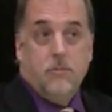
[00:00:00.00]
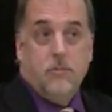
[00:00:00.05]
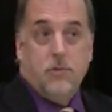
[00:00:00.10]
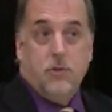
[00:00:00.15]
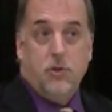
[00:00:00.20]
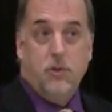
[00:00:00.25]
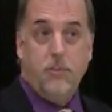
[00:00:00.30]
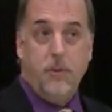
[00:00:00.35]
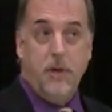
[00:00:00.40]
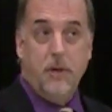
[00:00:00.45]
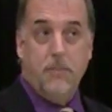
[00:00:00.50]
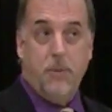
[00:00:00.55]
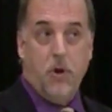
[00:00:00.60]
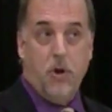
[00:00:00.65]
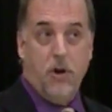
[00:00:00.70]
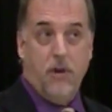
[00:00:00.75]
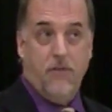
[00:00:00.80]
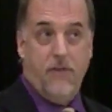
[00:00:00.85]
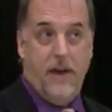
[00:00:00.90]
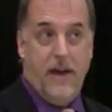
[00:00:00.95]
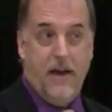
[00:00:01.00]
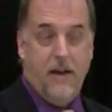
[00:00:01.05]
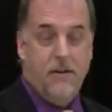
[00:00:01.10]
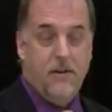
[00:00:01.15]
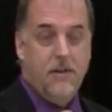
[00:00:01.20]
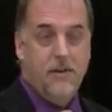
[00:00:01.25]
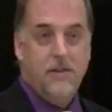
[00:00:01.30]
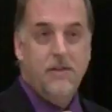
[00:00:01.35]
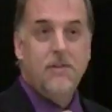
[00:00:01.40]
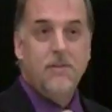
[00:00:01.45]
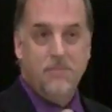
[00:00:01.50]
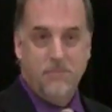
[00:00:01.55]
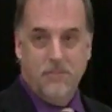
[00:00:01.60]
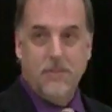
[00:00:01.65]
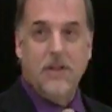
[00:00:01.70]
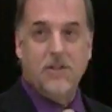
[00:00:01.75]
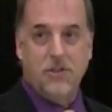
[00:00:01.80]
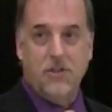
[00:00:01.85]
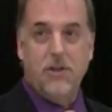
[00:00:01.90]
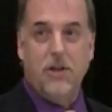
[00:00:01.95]
to be a part of that,
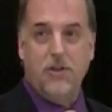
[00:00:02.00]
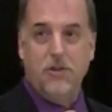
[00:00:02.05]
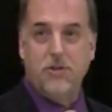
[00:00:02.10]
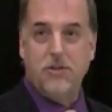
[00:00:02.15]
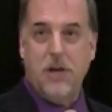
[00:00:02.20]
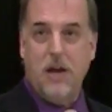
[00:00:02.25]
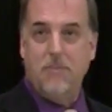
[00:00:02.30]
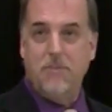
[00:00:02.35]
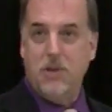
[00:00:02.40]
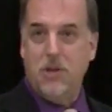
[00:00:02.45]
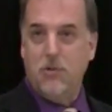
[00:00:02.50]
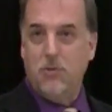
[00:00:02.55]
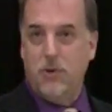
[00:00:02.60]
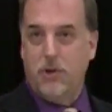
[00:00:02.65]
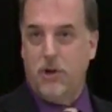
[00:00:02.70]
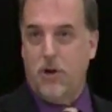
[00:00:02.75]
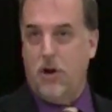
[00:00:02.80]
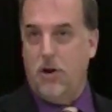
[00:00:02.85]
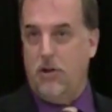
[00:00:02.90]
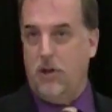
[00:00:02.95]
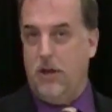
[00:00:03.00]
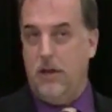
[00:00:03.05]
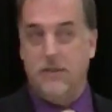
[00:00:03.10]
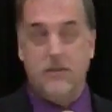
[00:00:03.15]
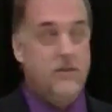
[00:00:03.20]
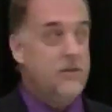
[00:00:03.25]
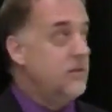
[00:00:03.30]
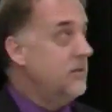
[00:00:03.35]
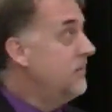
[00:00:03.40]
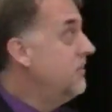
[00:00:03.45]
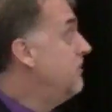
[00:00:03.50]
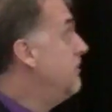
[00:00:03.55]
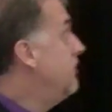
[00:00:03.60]
that's another time that you would call us.